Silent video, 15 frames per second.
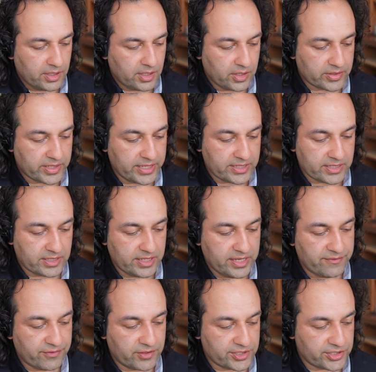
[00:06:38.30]
Okay,
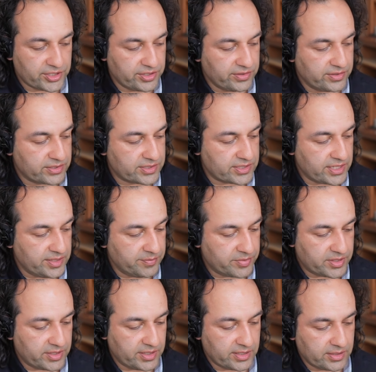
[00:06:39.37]
if I show you the same
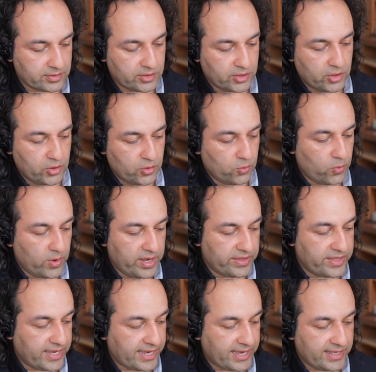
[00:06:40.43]
thing where
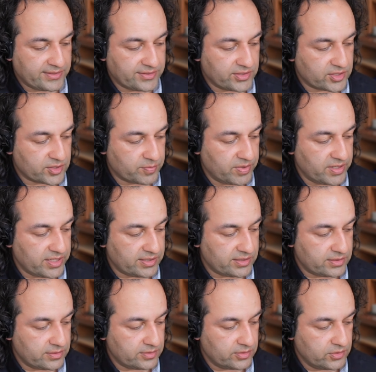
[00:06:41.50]
the hands are
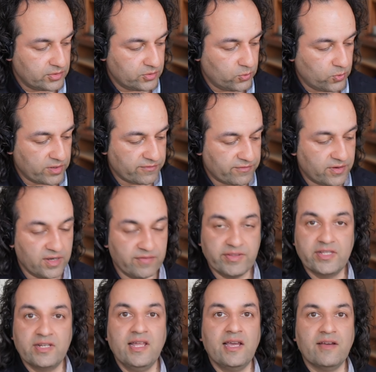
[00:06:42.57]
split, 1, 5
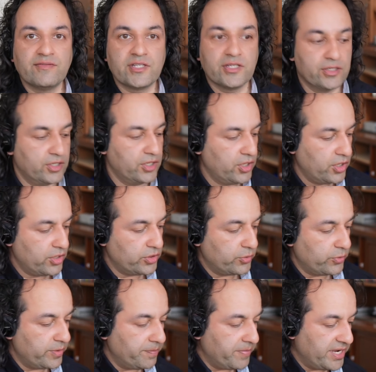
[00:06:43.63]
in the left, the
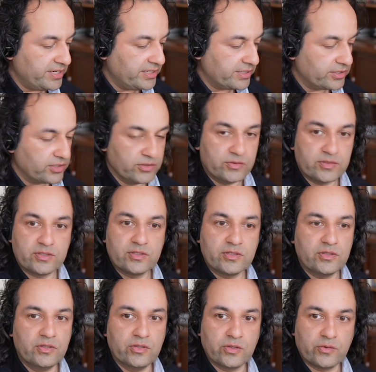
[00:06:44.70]
remaining notes,
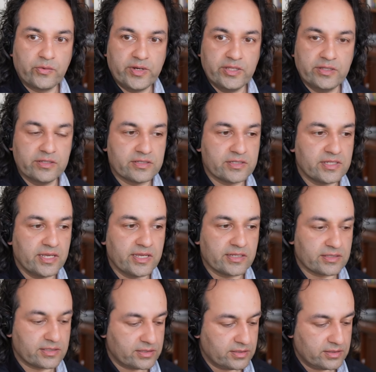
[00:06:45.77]
the 3 and the
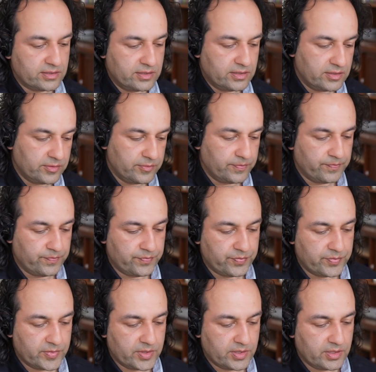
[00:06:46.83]
6,
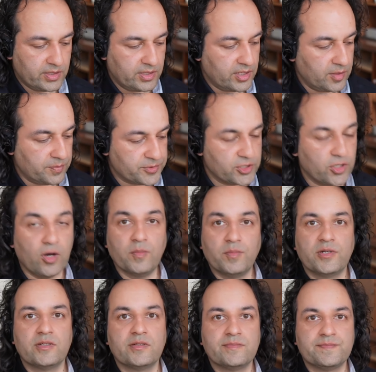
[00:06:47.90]
up top,
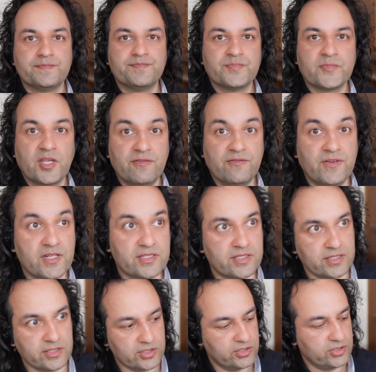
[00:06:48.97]
first
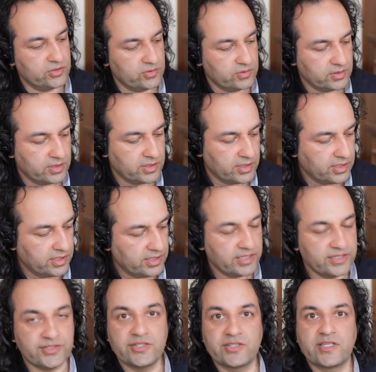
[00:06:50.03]
thing to do
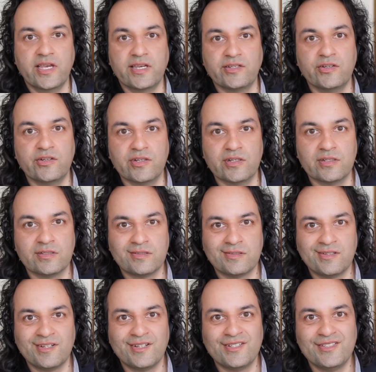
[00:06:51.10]
is just get good
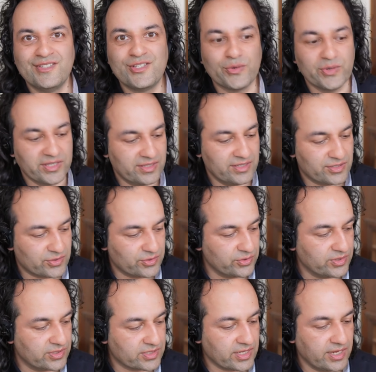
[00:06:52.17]
at doing this through
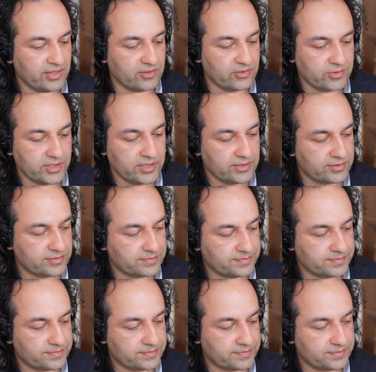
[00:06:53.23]
the scale, right?